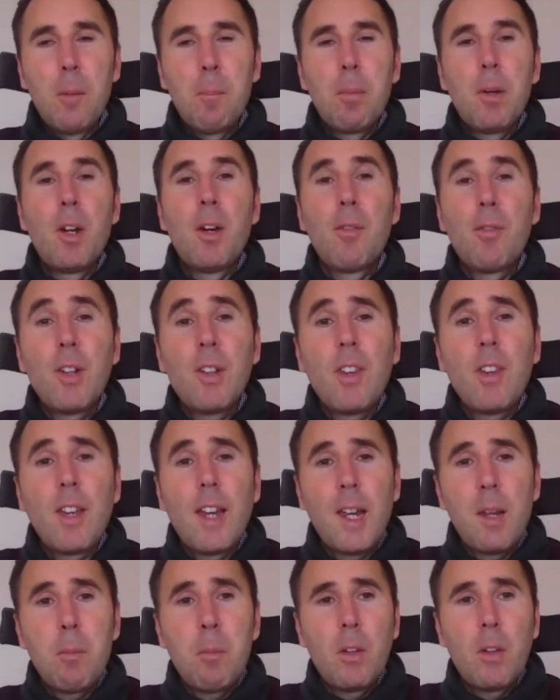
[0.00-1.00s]
But for
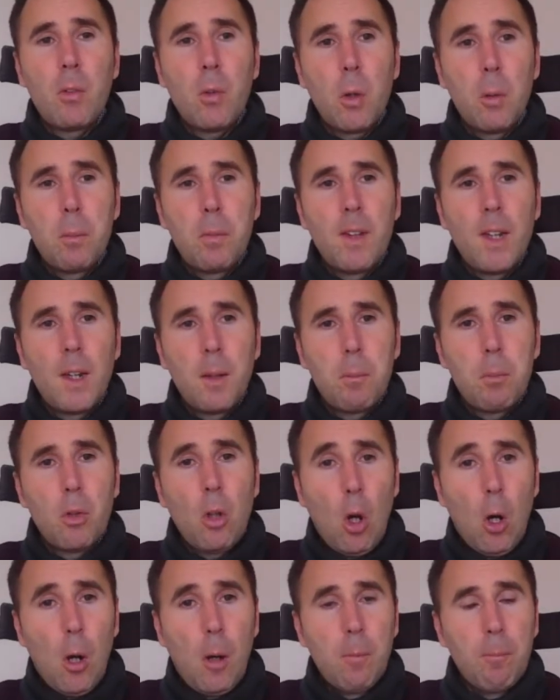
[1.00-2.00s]
today, my top tips
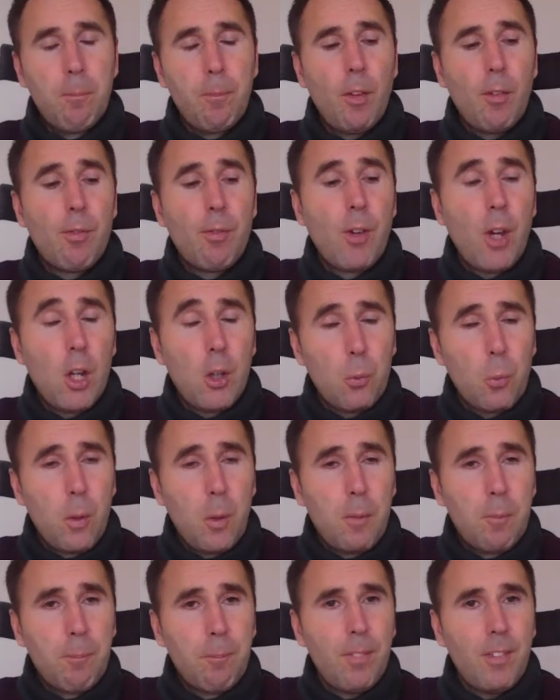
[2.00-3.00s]
are the first
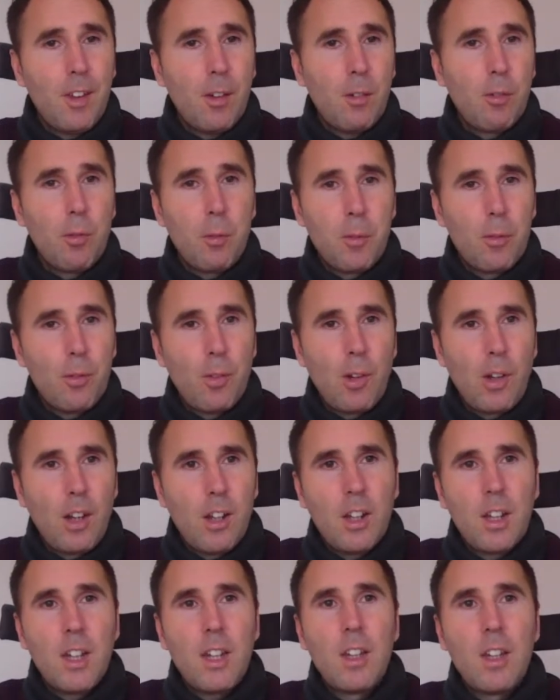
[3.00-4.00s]
one. I feel
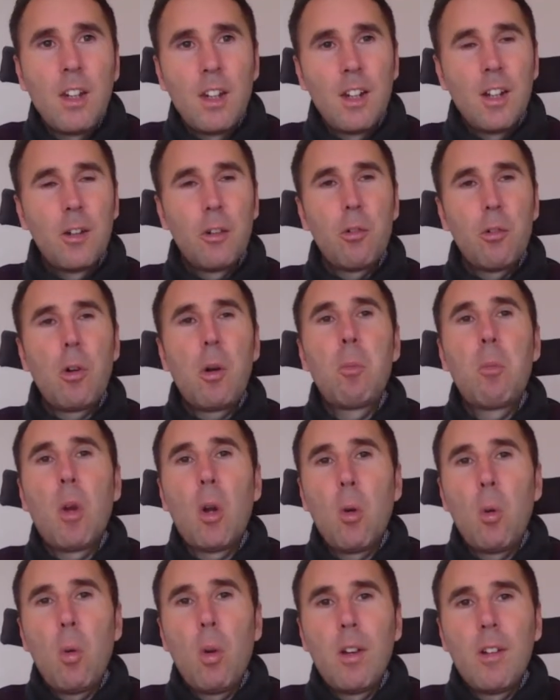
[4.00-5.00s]
like I need drum
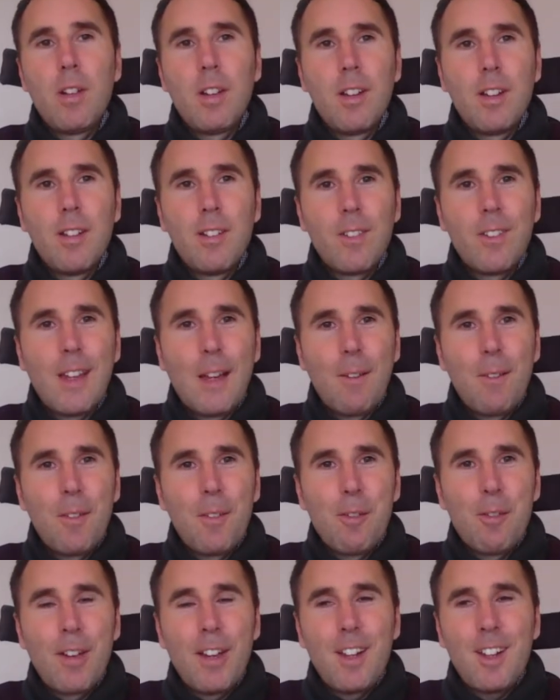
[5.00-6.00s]
roll and sound
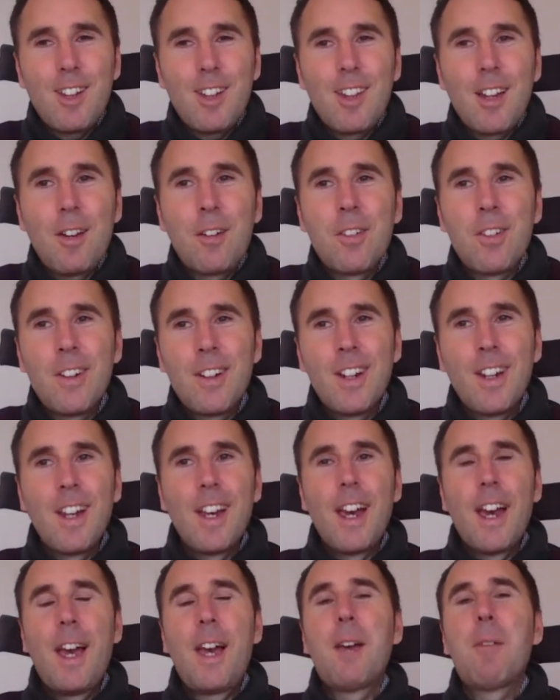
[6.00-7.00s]
effects now.
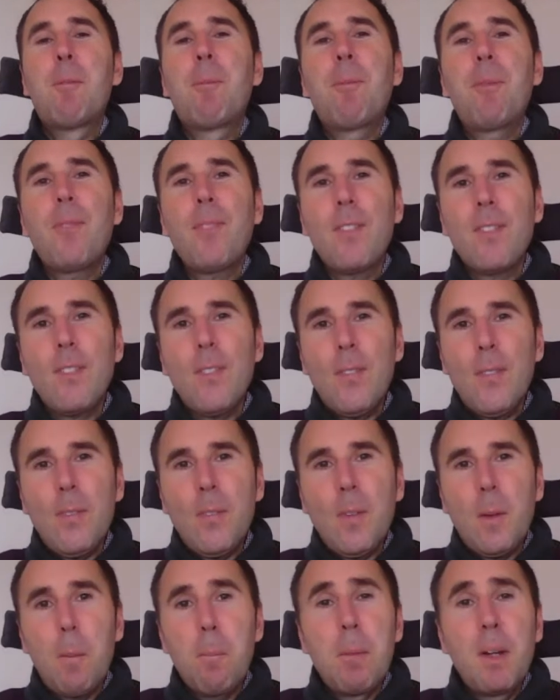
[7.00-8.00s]

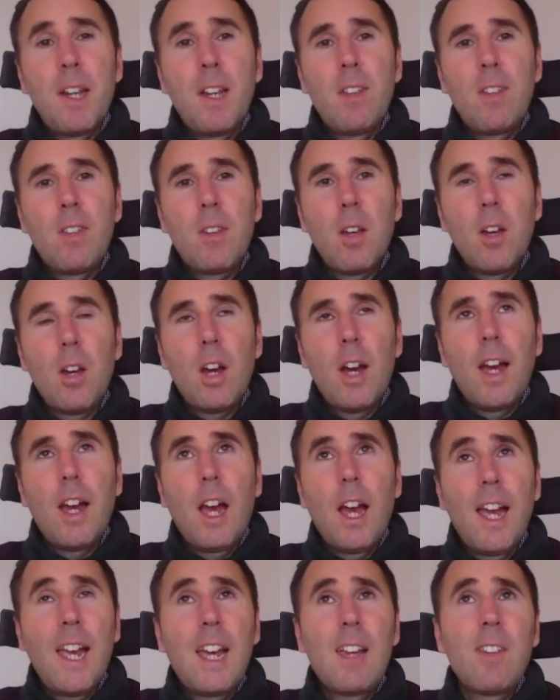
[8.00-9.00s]
But
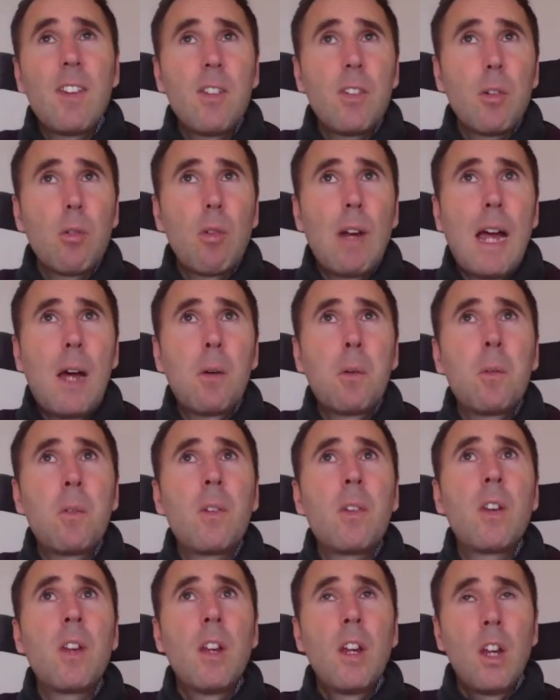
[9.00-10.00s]
I guess it's
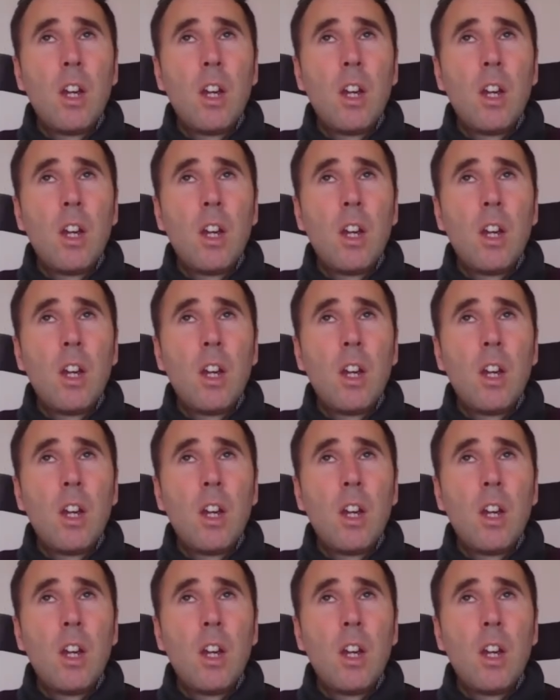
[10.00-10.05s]
around,